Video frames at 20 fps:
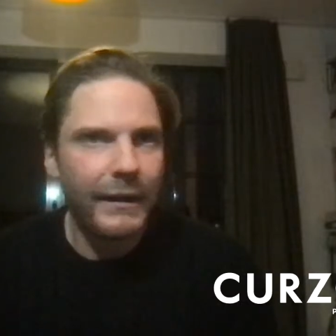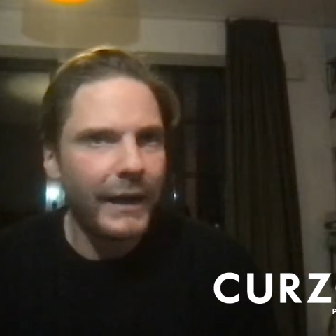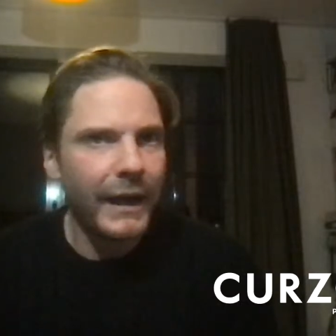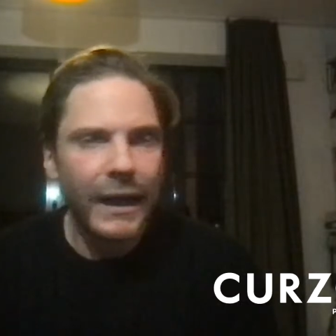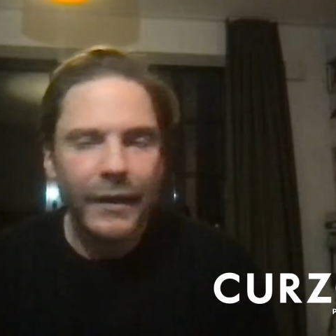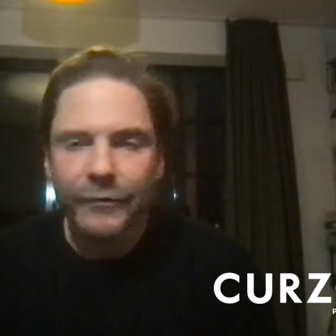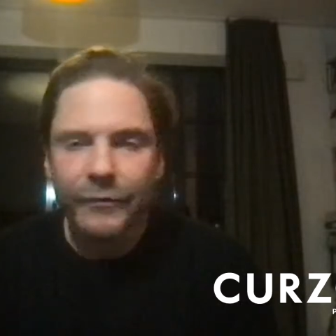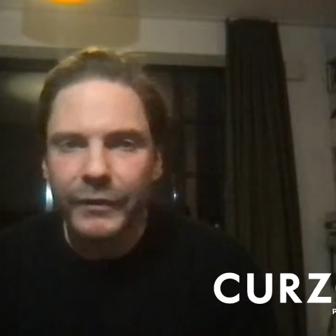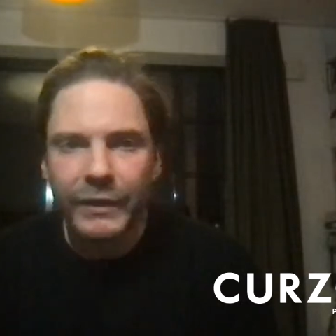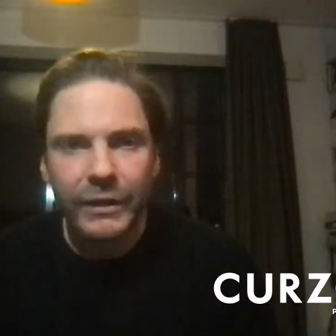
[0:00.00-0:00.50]

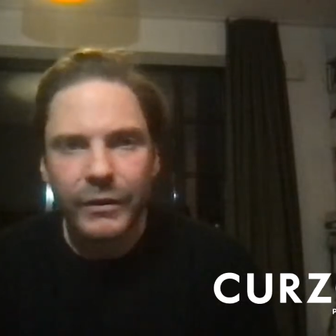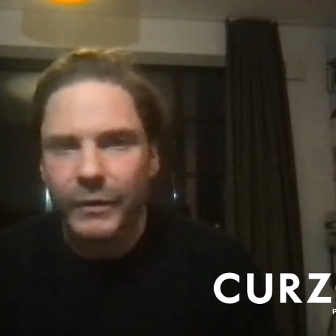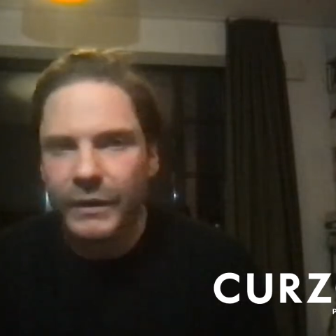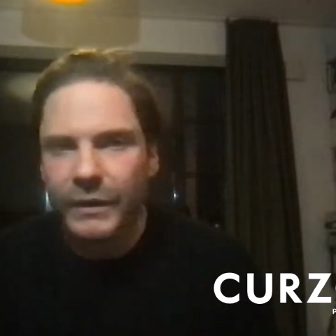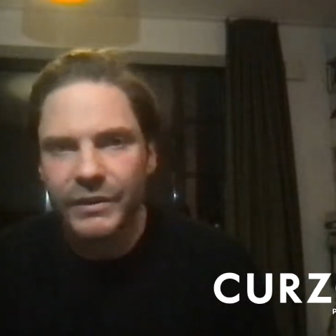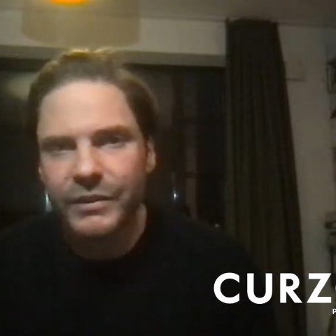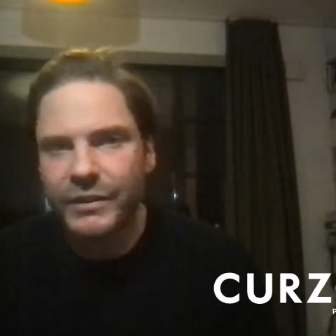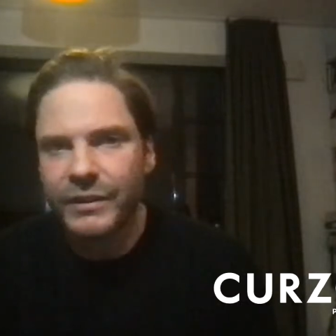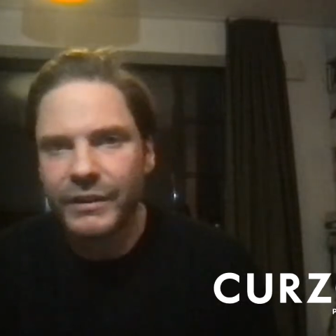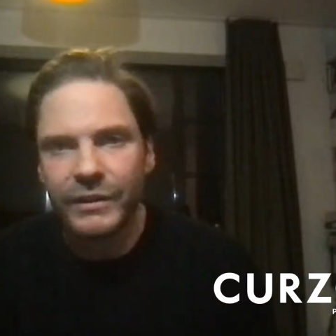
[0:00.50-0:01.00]
every
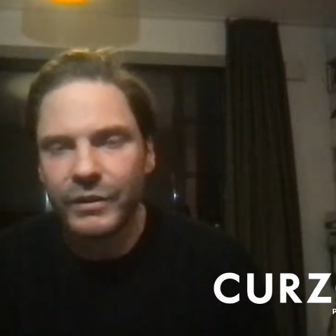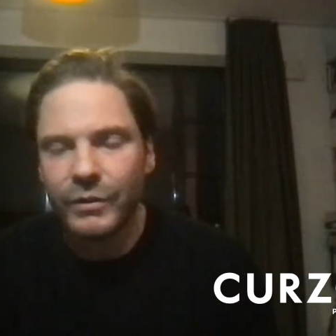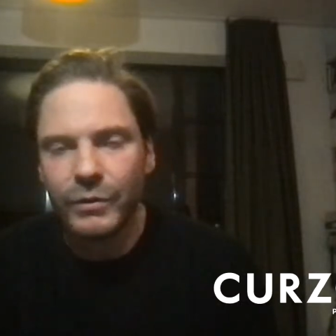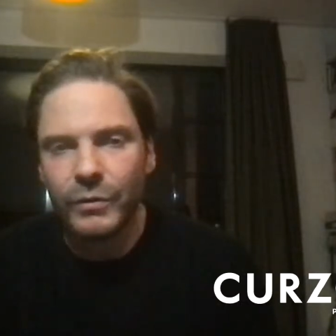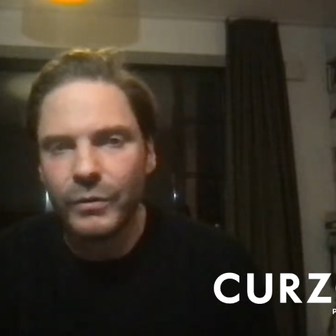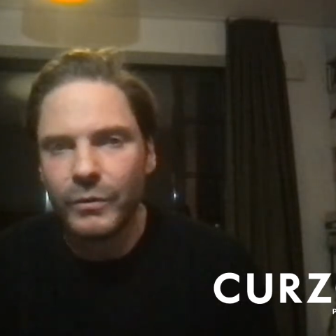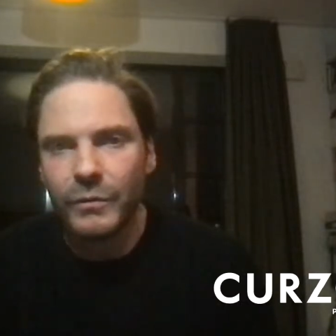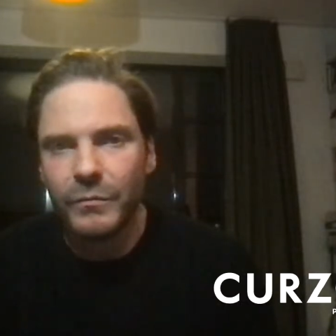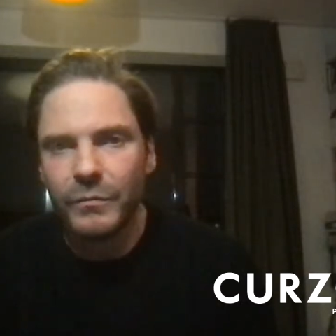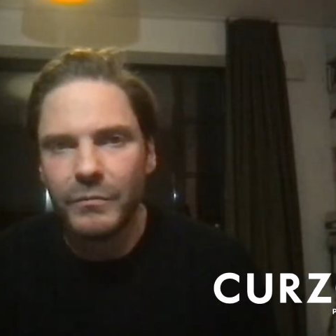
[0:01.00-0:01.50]
question
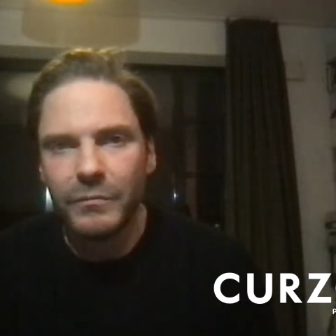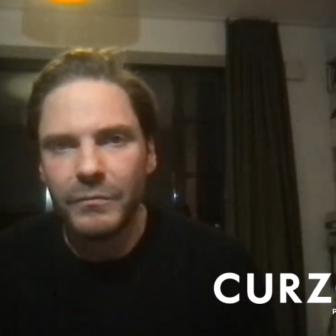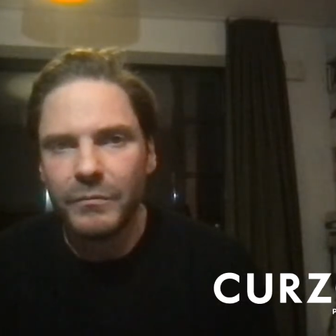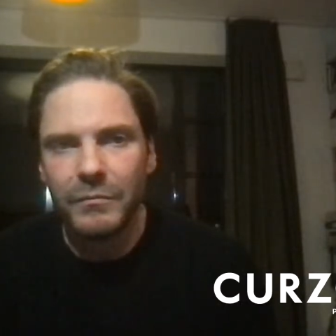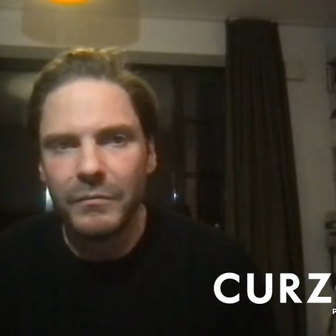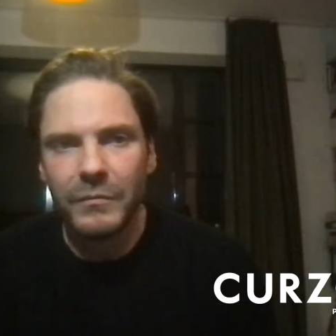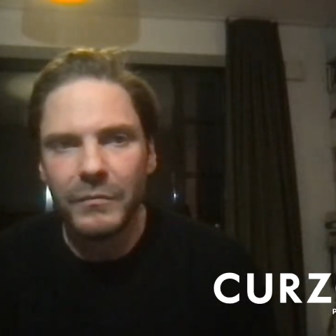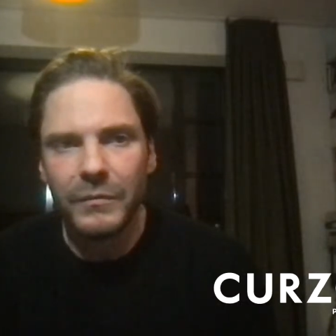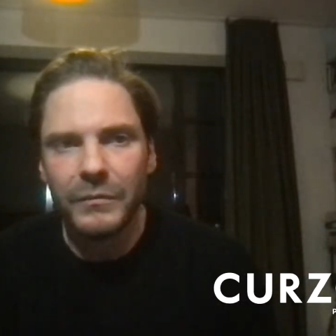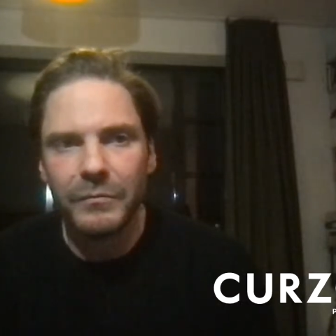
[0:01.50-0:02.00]
you
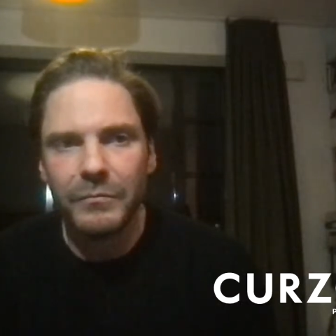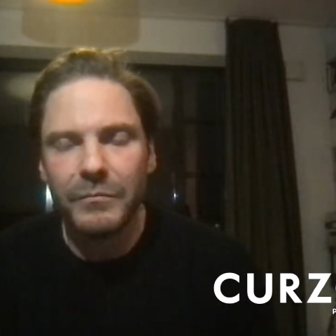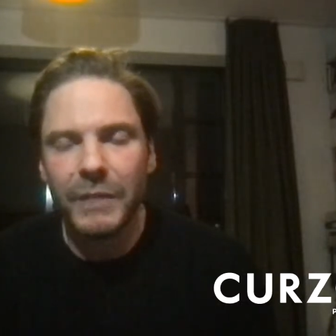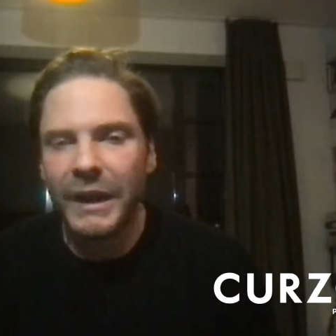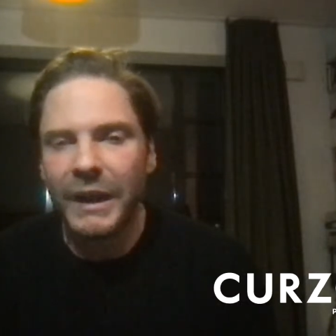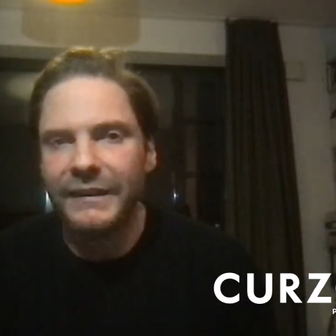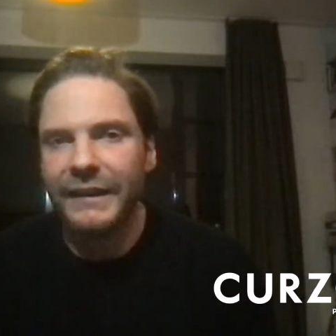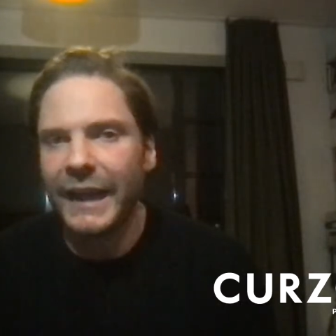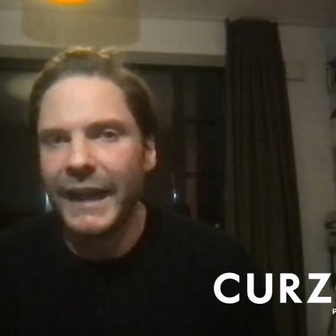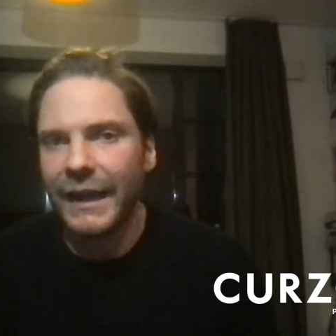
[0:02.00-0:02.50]

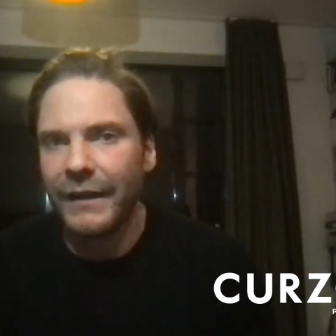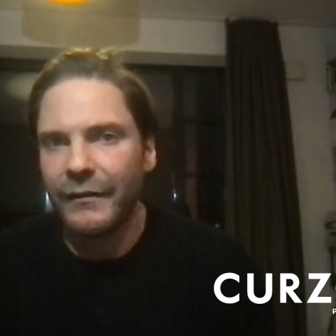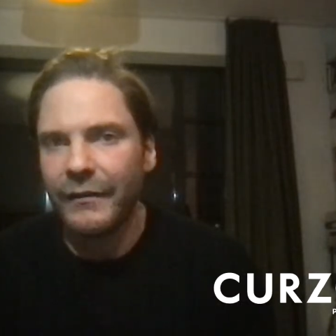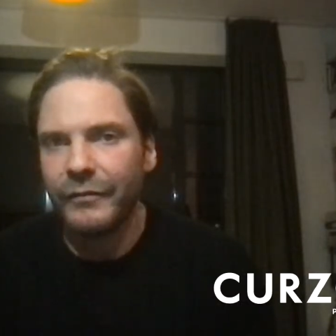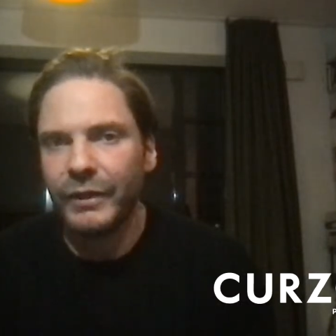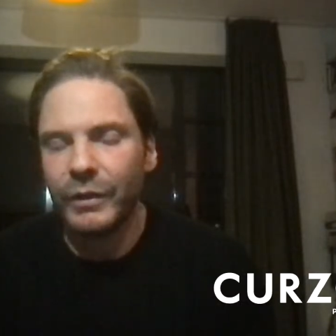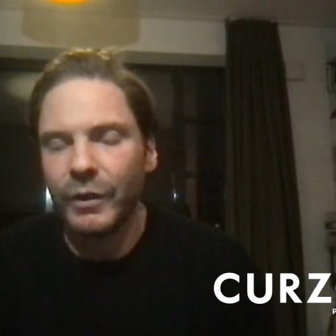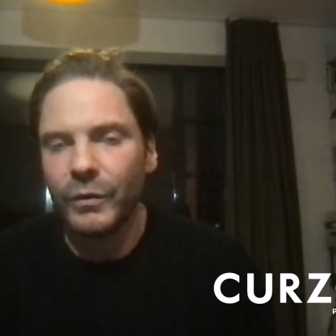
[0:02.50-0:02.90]
might have,